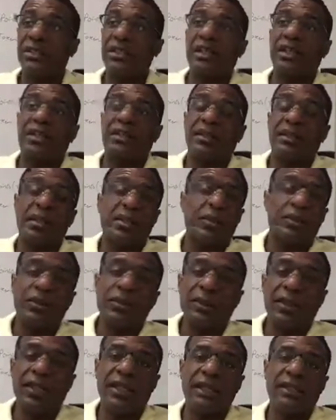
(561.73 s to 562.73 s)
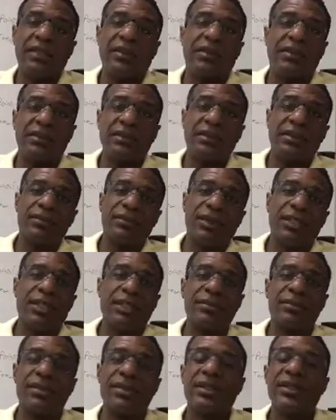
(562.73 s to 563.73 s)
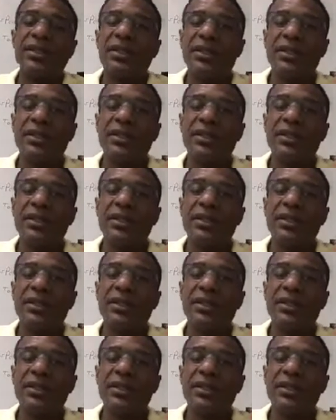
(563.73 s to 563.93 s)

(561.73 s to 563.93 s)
like an hour away sometimes.